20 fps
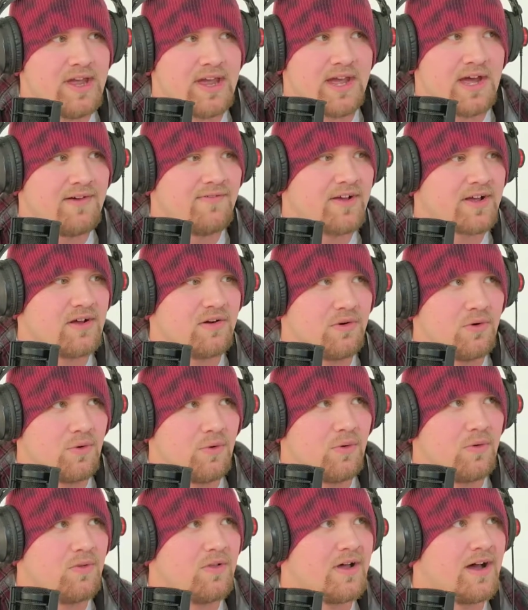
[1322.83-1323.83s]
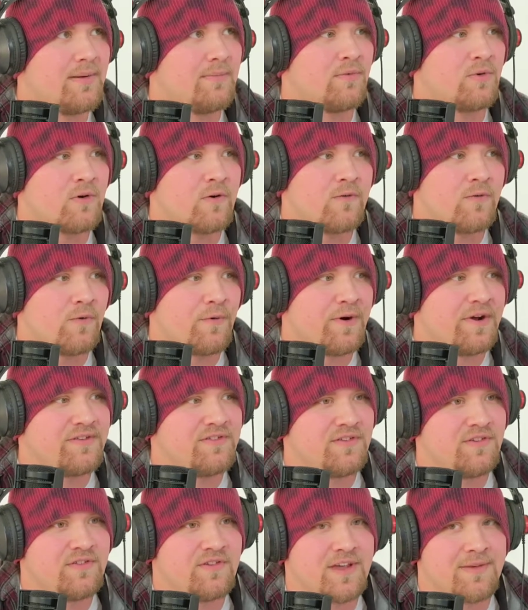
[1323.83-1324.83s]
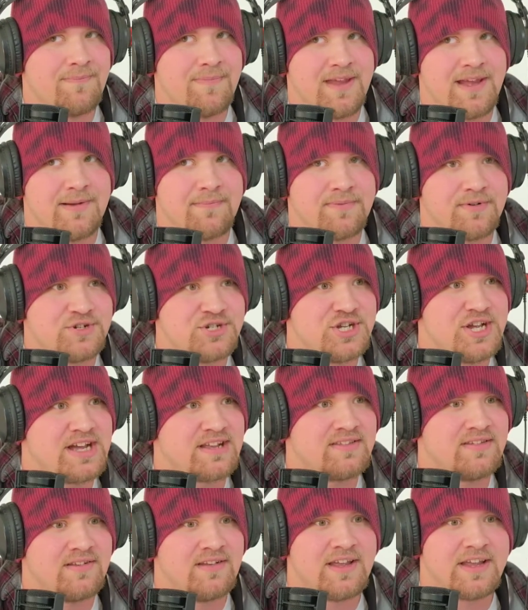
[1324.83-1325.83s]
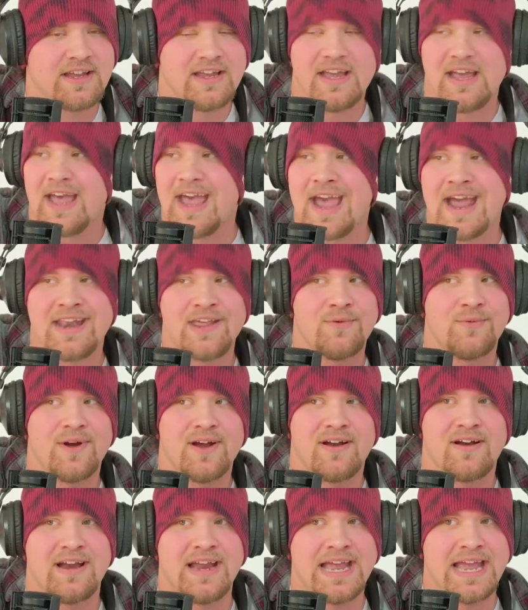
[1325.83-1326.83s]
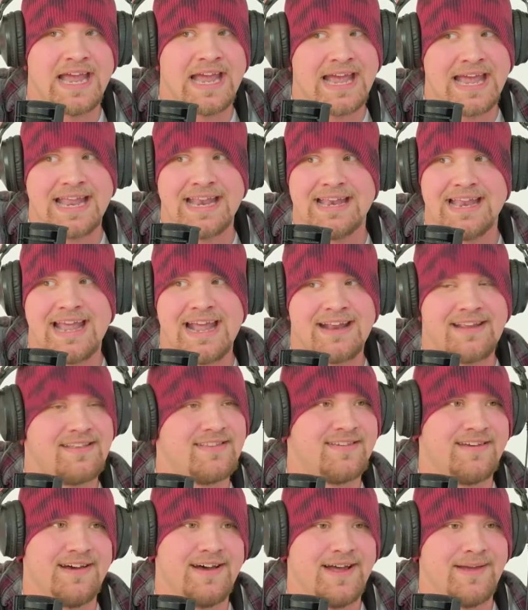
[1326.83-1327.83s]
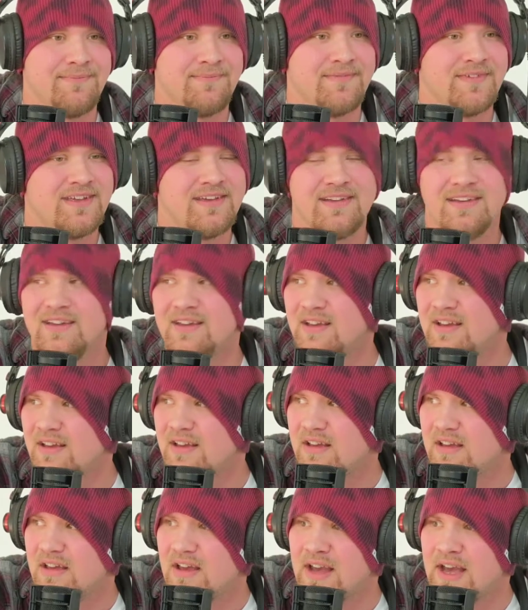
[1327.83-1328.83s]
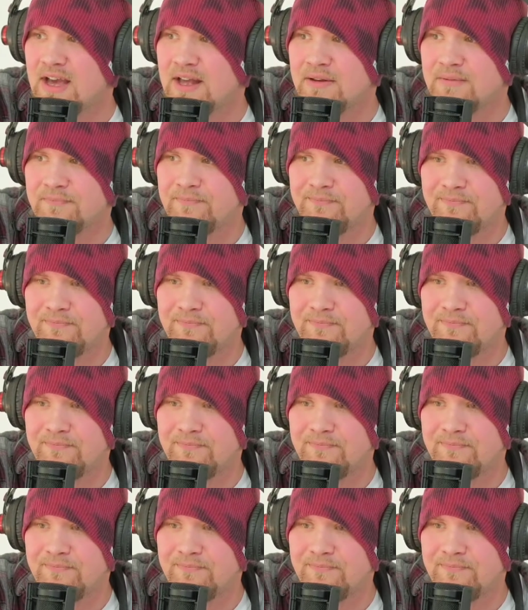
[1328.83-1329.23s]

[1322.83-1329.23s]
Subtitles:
have like a whole lot more voices like being projected like anywhere and anytime. And